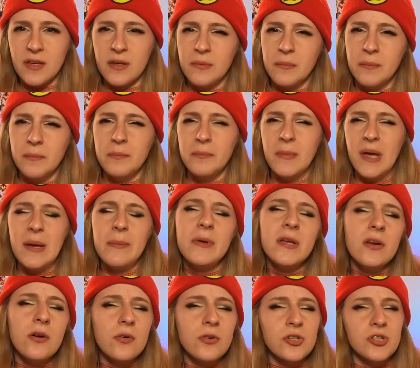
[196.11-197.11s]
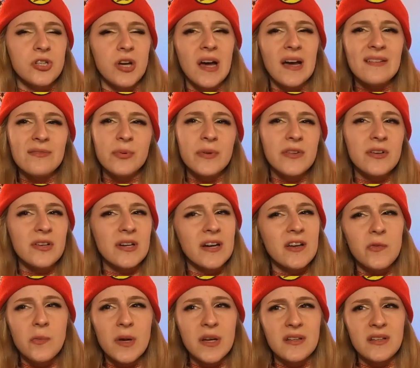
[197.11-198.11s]
that maybe don't jive with your
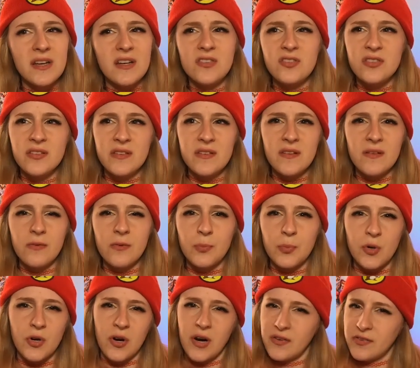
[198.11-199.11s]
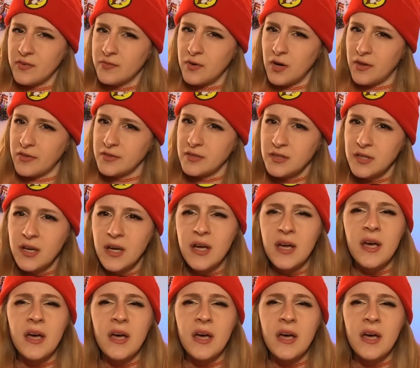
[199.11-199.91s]
expectations of a progressive author.